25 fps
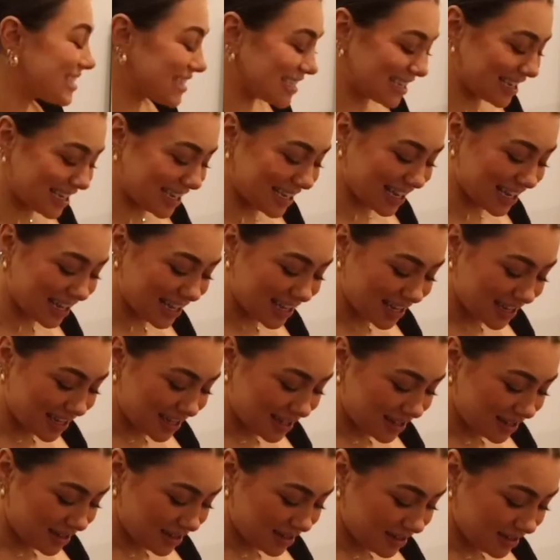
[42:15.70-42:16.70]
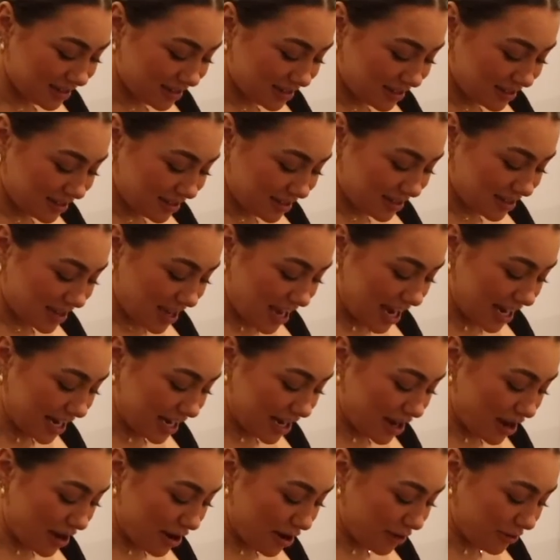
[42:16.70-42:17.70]
Yeah, you don't want to assume. I
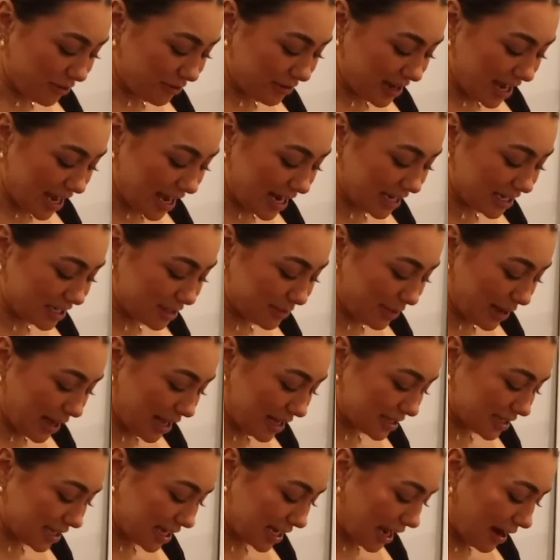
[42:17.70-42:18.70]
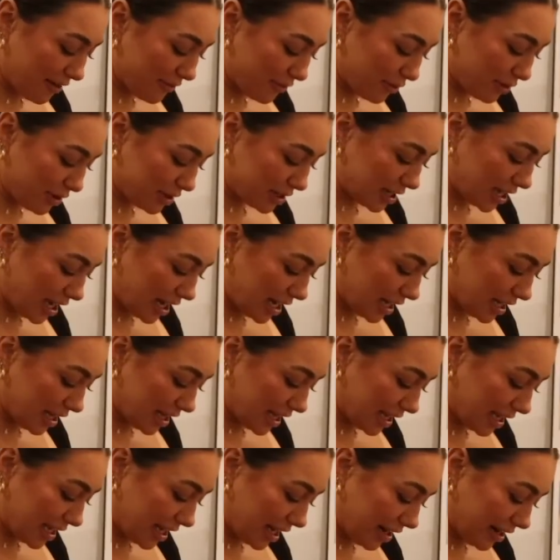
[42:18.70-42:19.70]
know. And it depends. Like everyone kind of
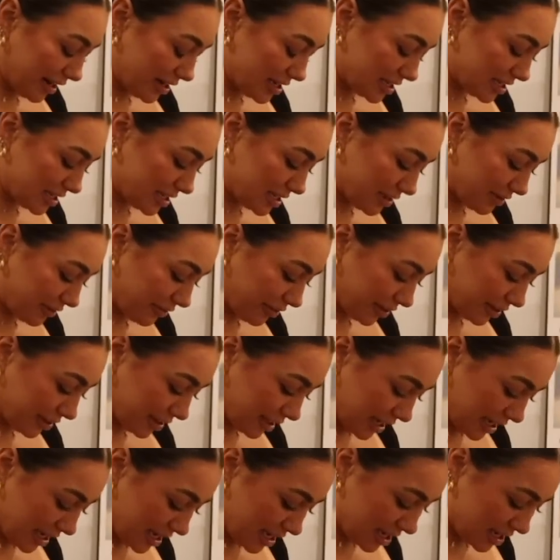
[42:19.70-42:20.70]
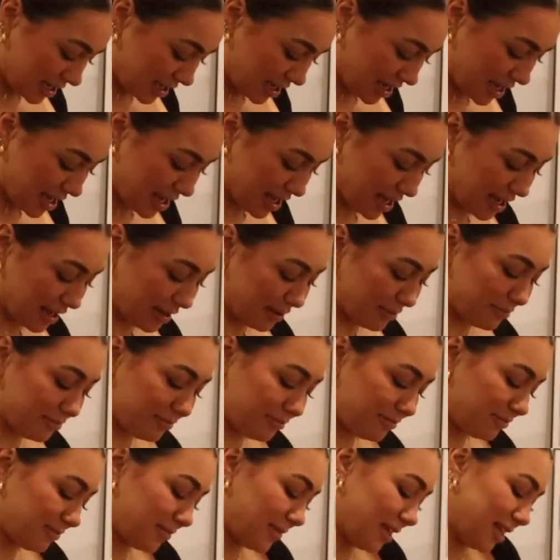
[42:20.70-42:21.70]
like carries it differently. Yeah.
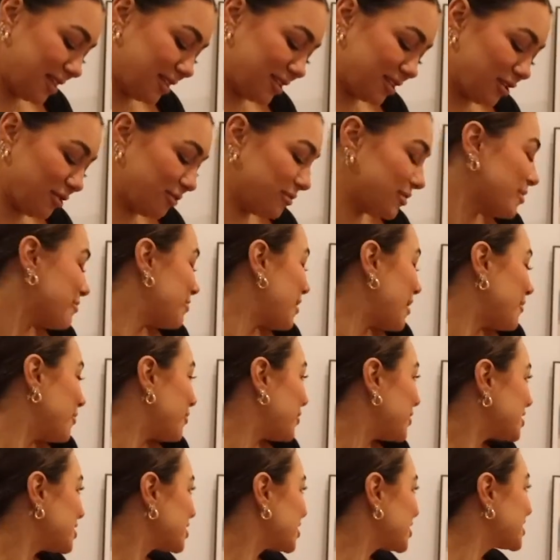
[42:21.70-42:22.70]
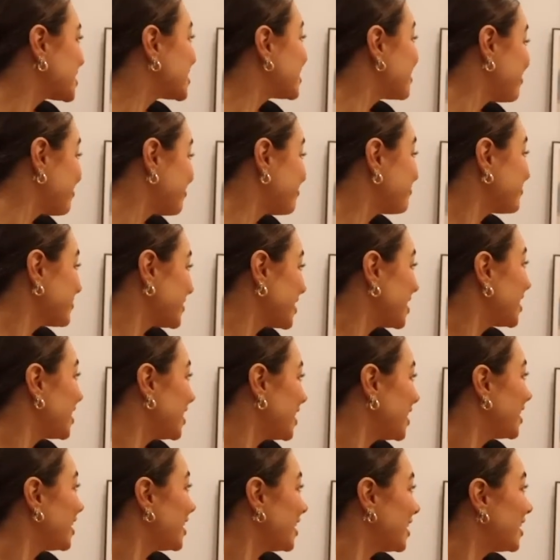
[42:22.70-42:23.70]
And so I feel like in those situations,
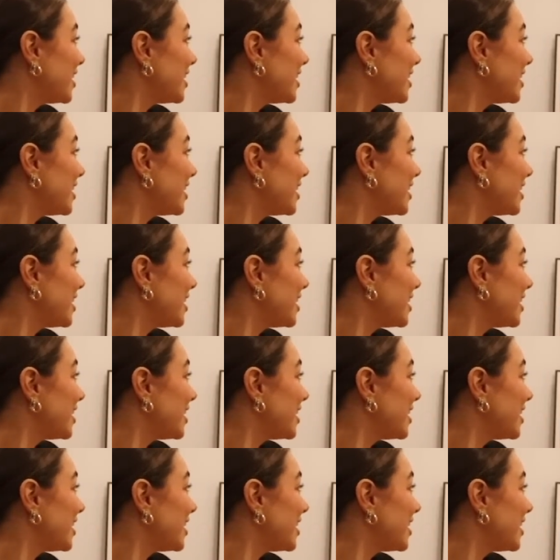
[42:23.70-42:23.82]
people have